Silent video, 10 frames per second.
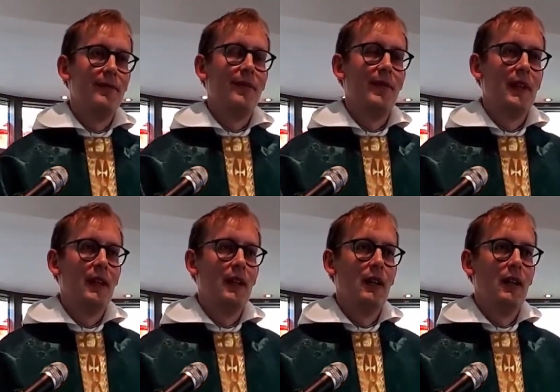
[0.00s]

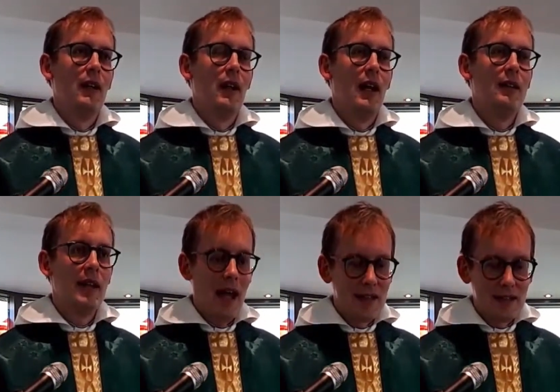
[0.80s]

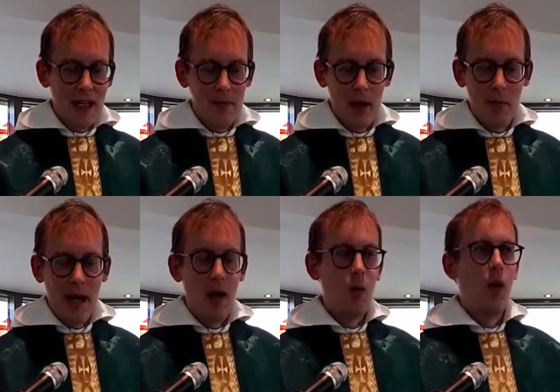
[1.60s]
And they ask him
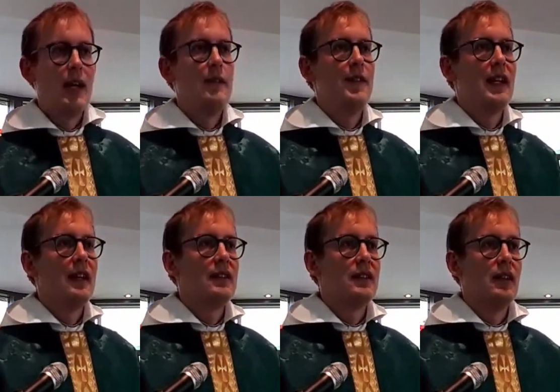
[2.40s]
about what he
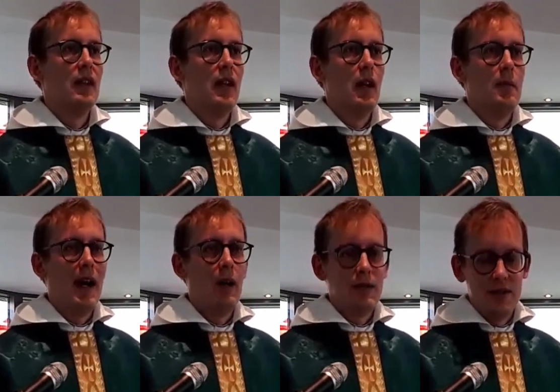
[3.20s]
thinks
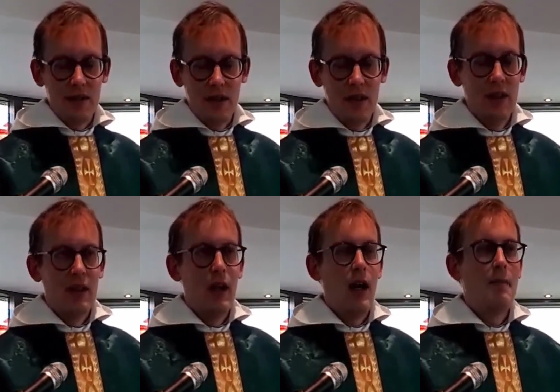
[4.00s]
about
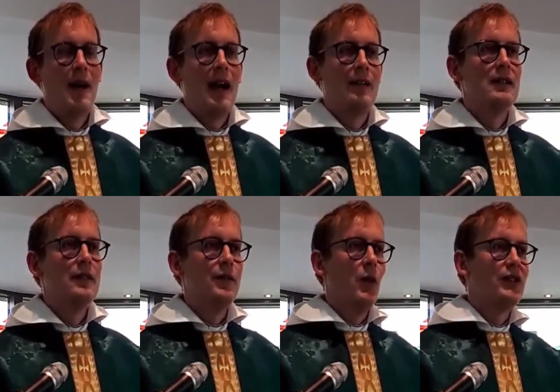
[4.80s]
a man
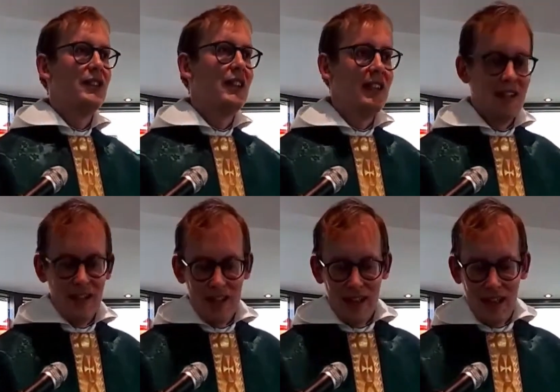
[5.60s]

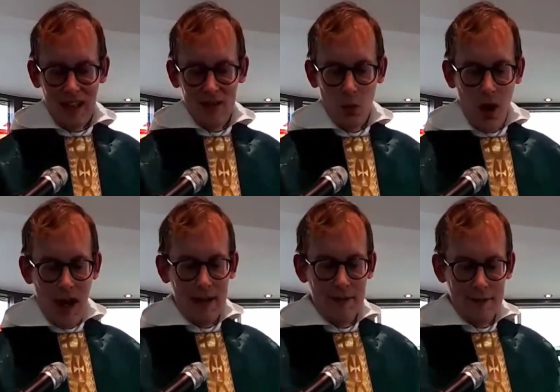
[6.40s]
divorcing his
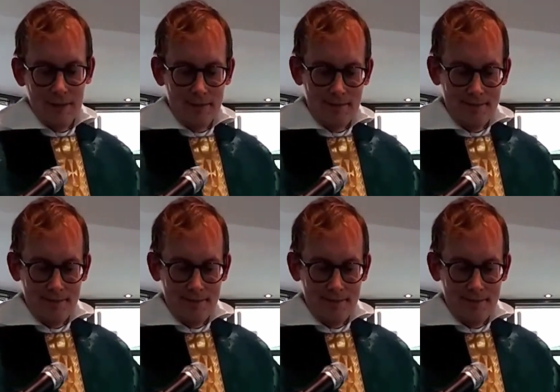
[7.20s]
wife.